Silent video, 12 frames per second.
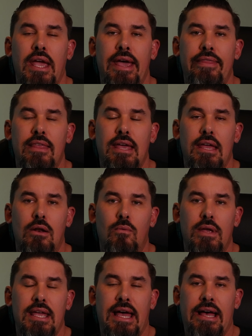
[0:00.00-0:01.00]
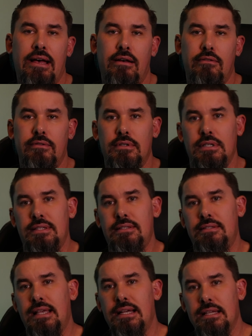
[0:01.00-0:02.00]
And then we have a
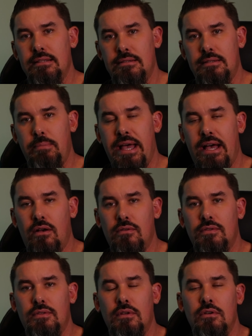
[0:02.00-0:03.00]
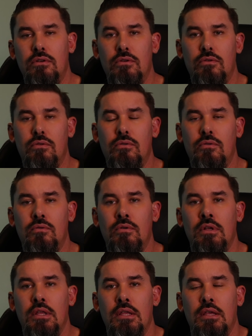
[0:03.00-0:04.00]
second spouse who
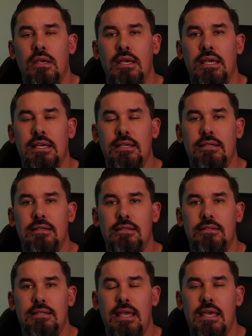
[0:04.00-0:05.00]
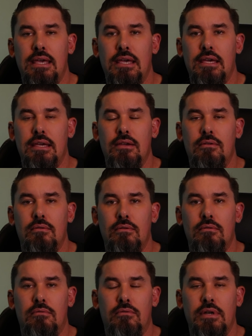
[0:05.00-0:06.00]
is a
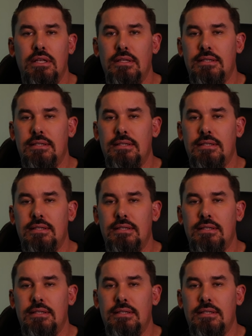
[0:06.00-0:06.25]
real